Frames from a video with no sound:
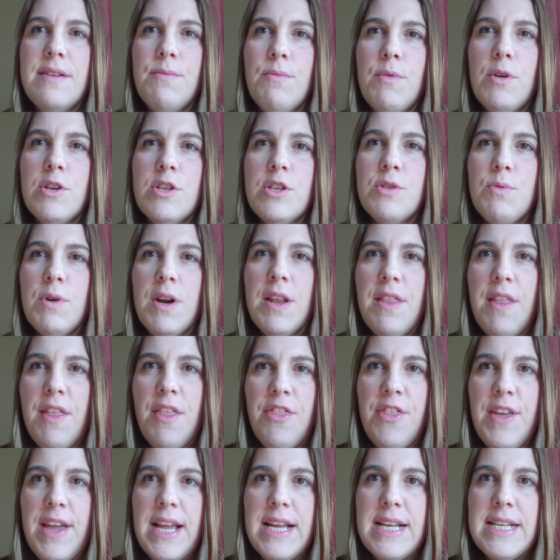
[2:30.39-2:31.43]
was one of the
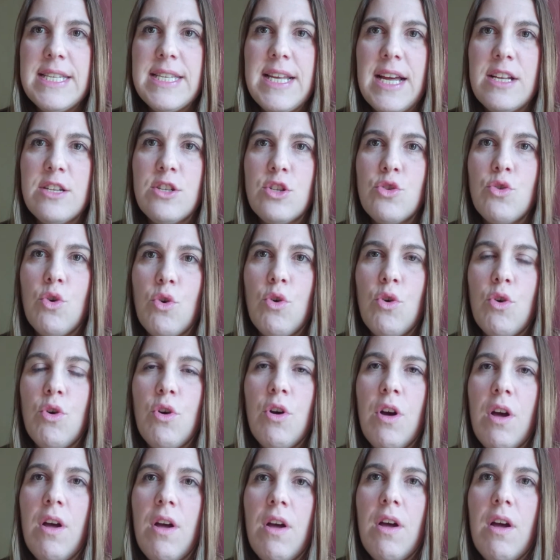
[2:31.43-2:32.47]
things that I
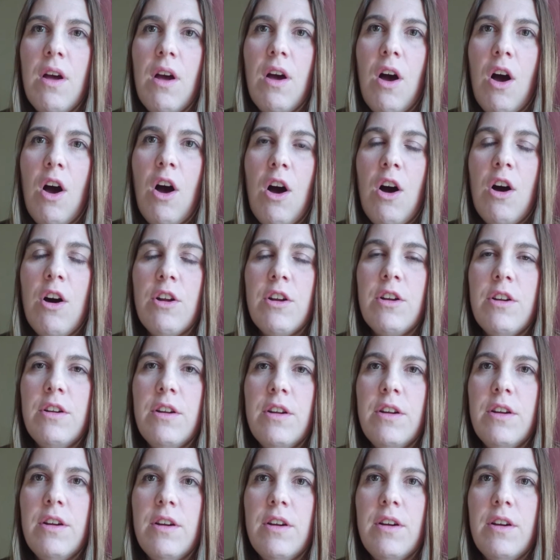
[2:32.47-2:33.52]
saw
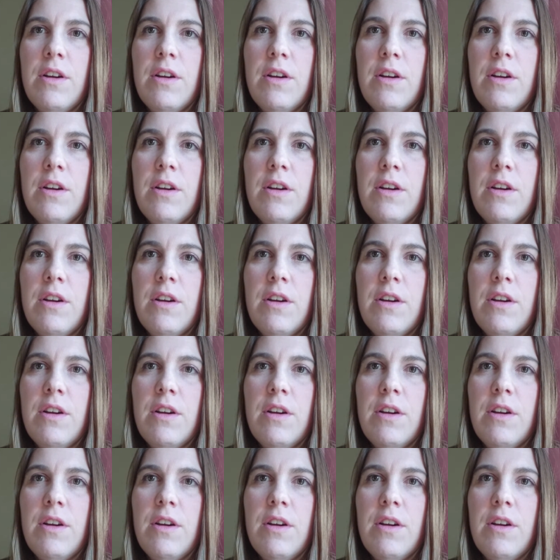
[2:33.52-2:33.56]
on